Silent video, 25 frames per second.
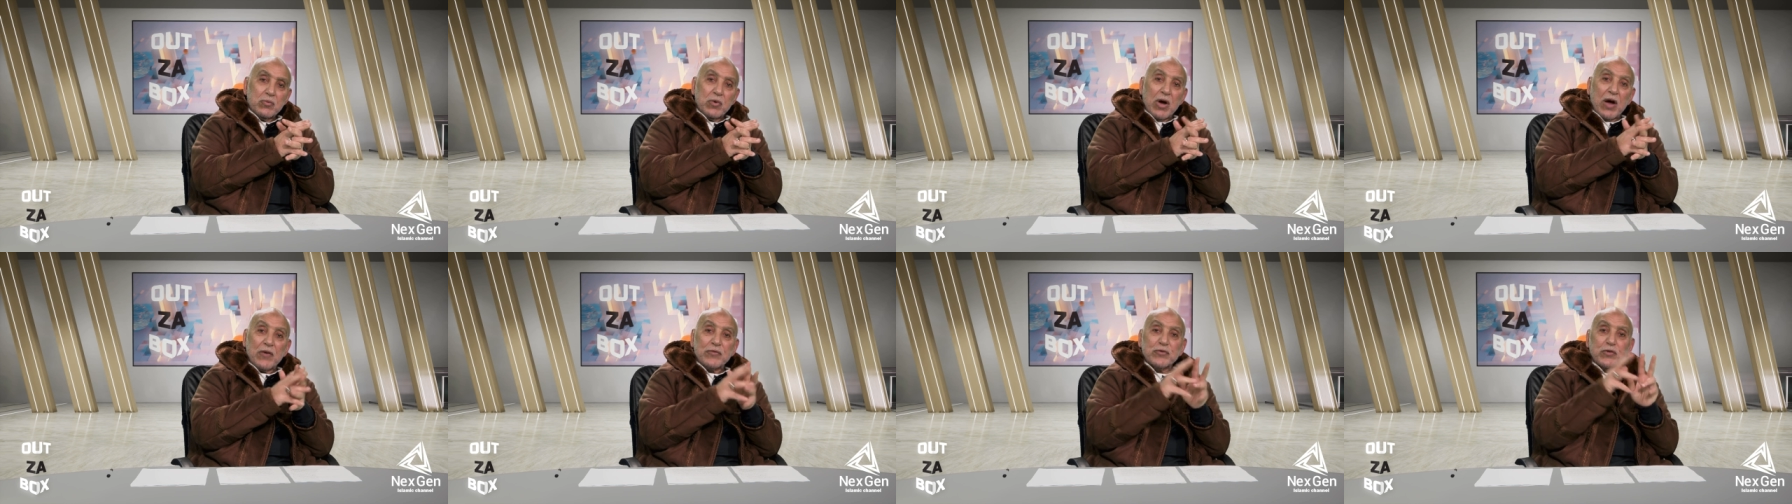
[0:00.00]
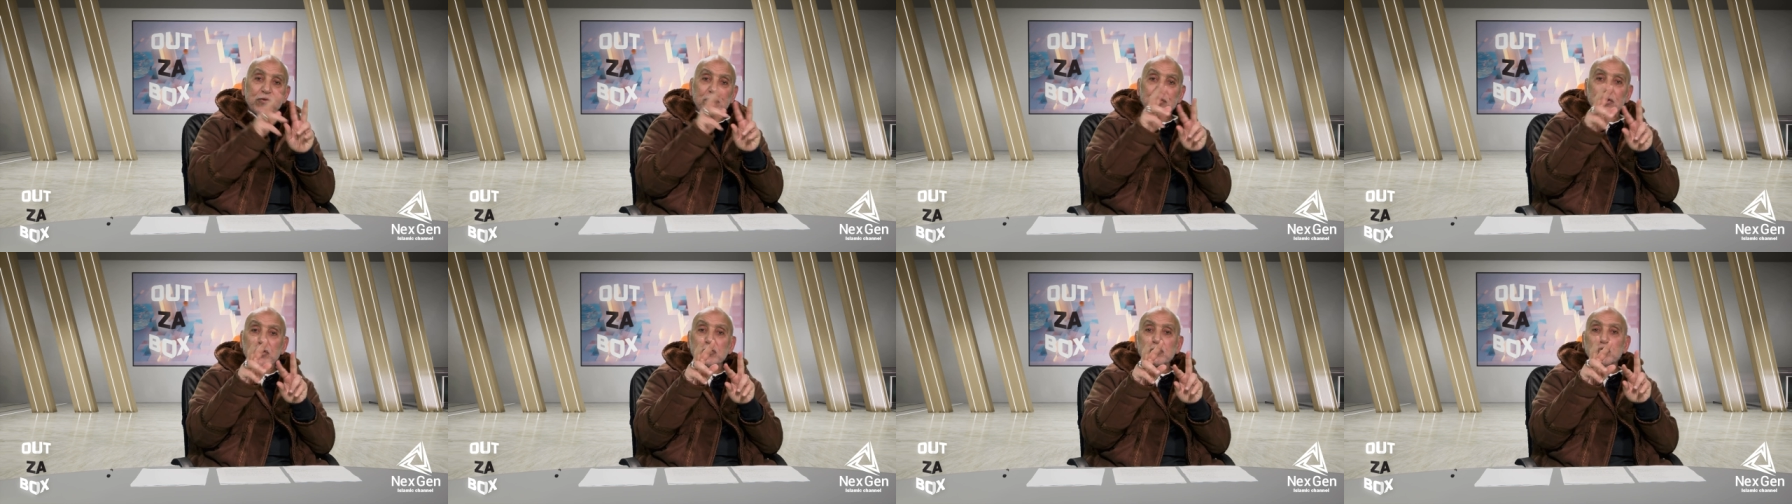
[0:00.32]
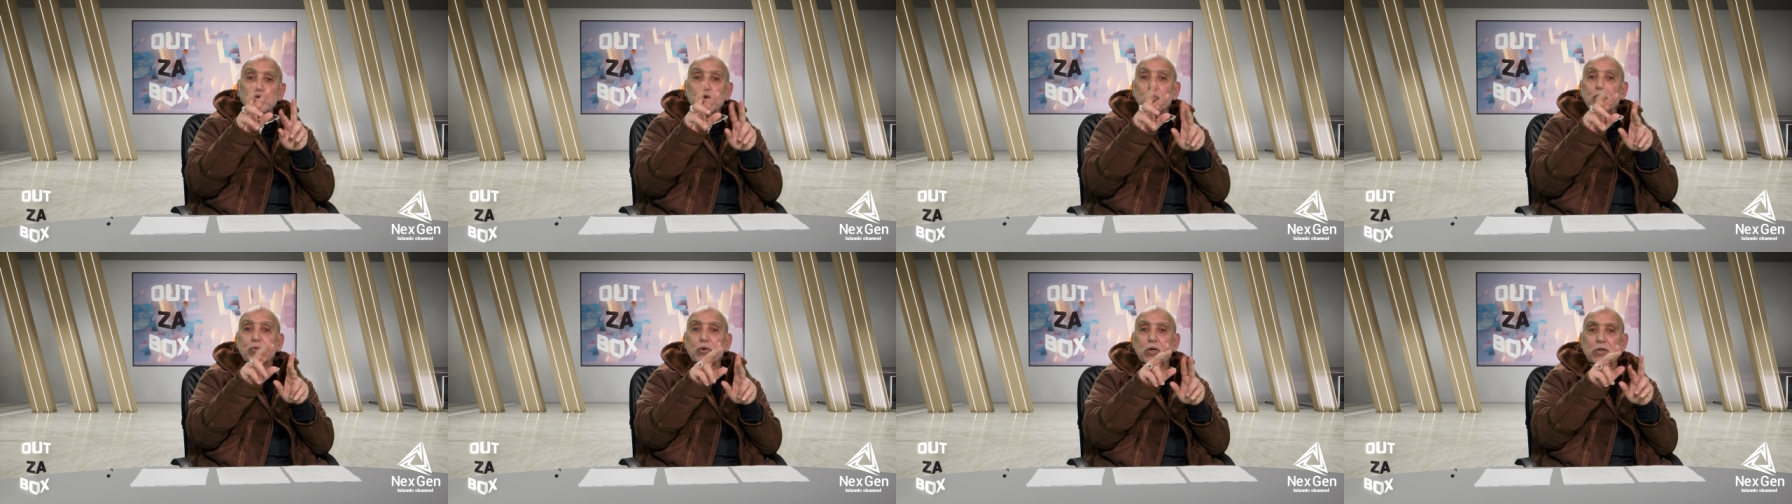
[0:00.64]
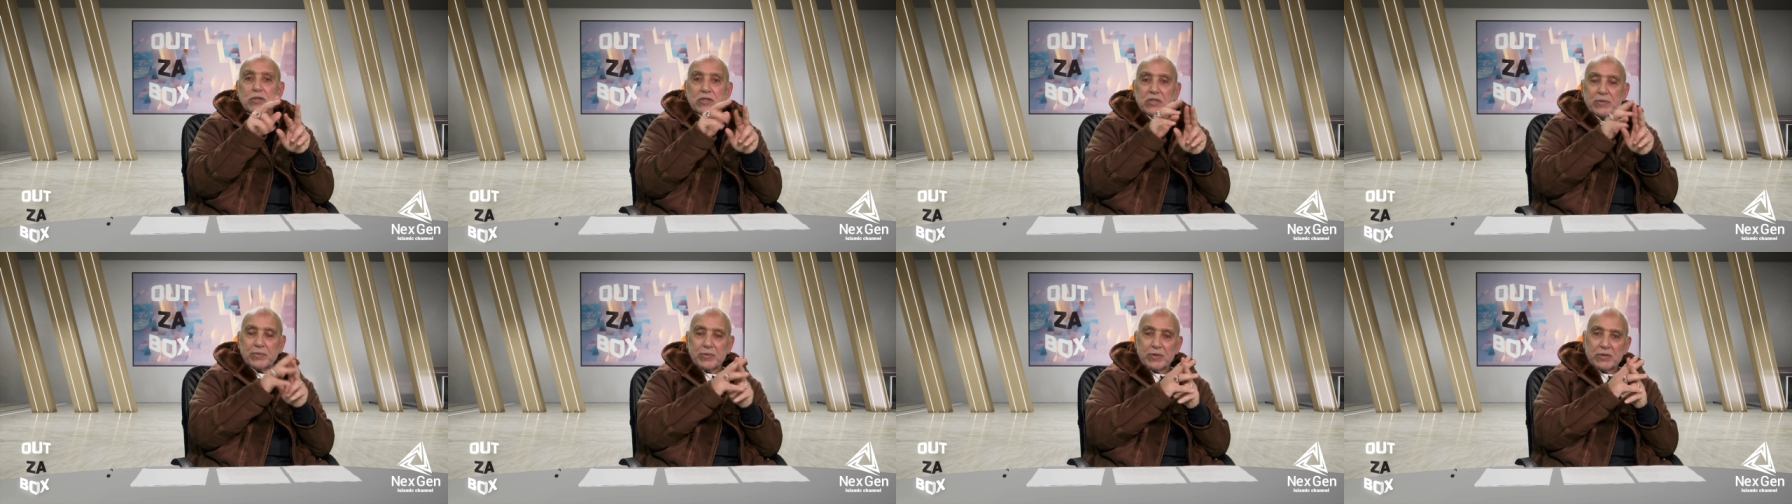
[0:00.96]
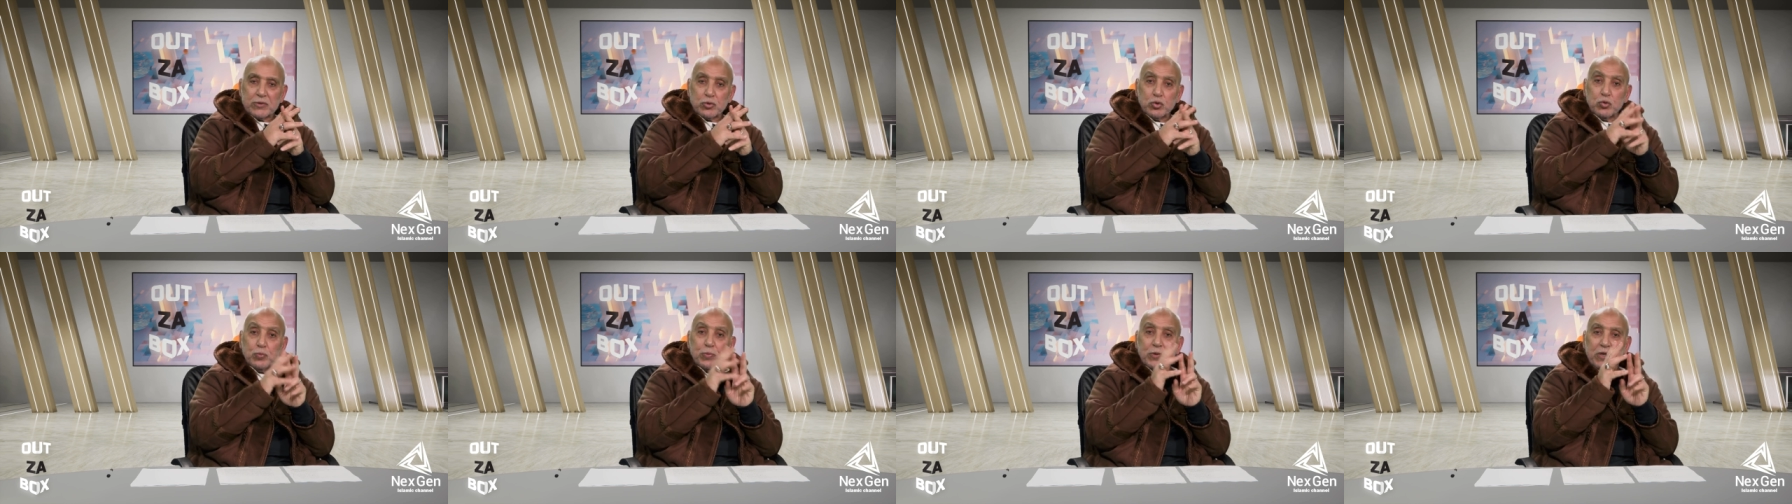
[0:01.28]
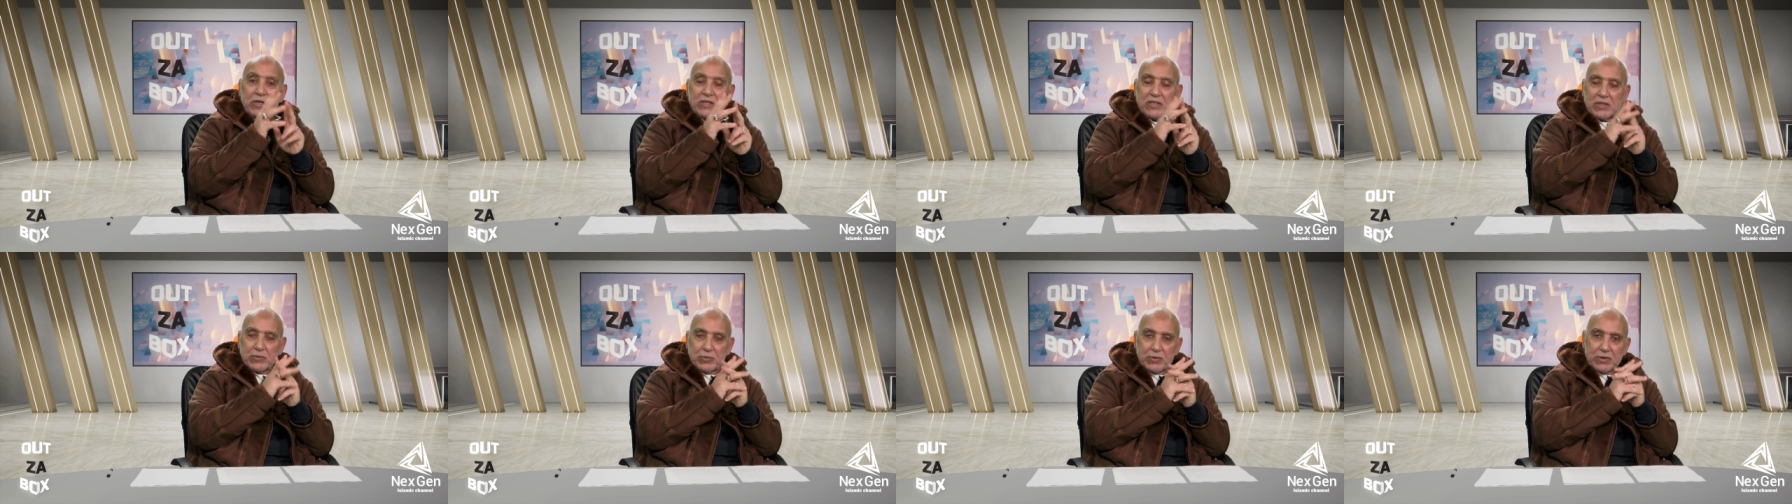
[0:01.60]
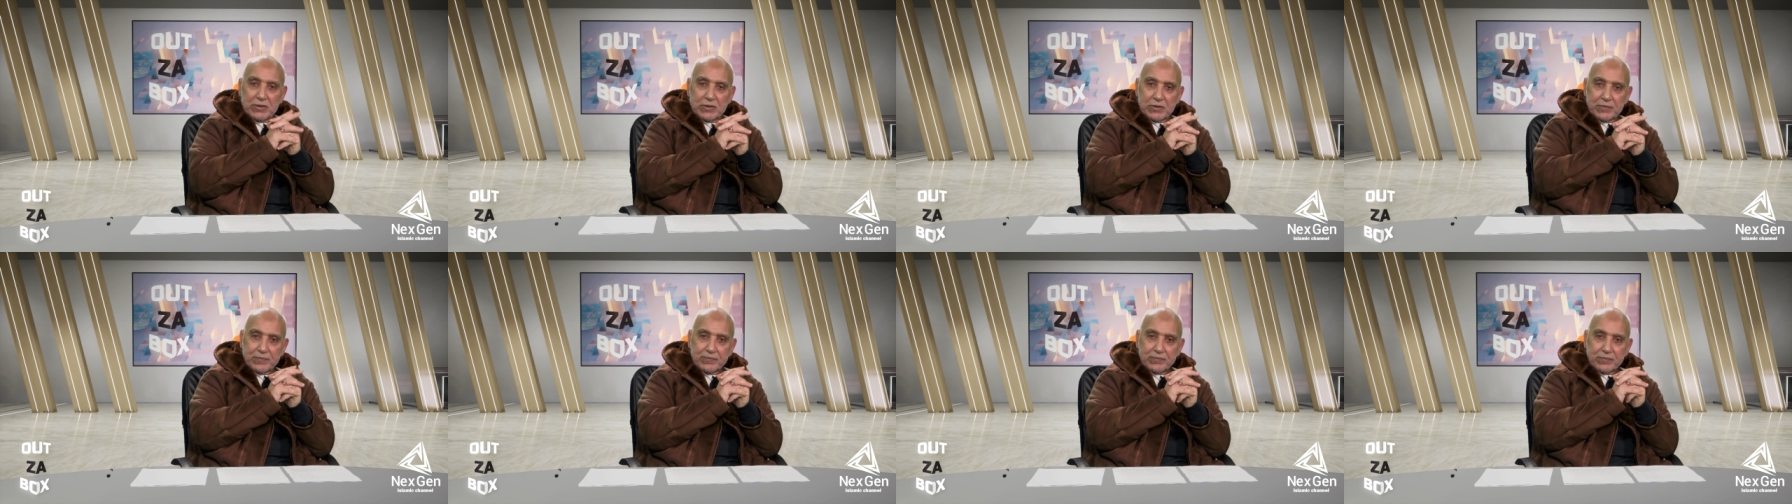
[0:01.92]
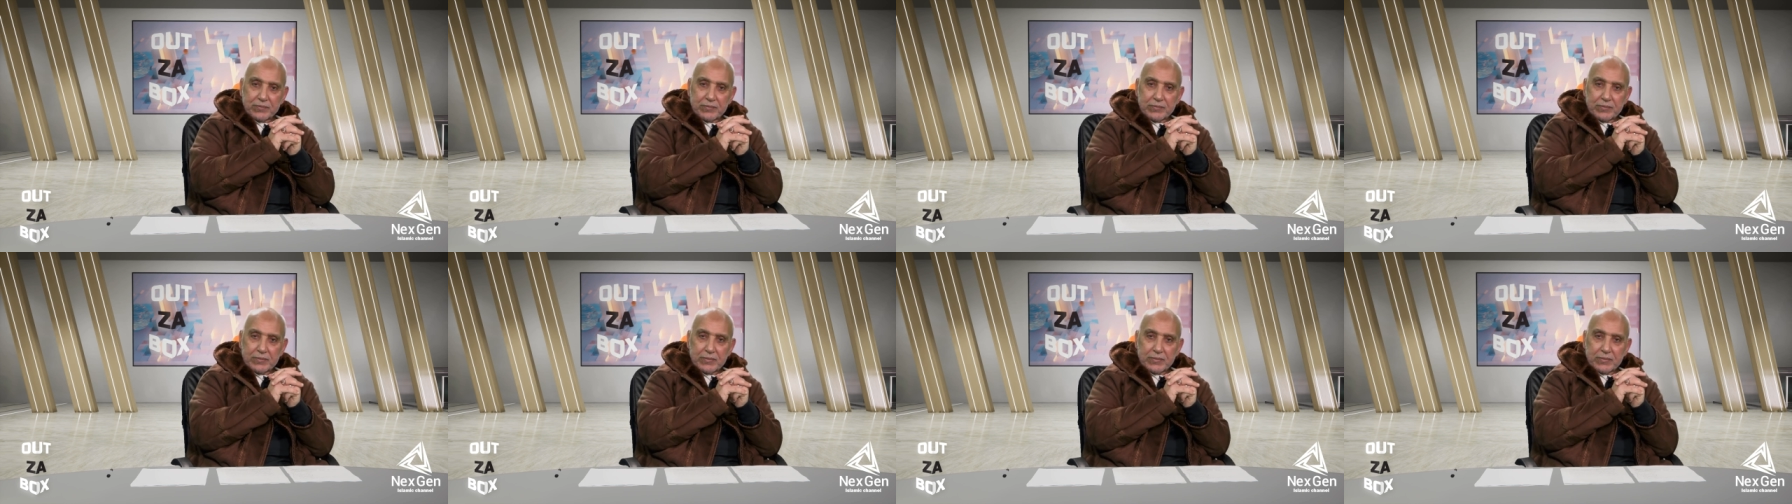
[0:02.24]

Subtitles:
we have to follow two principles.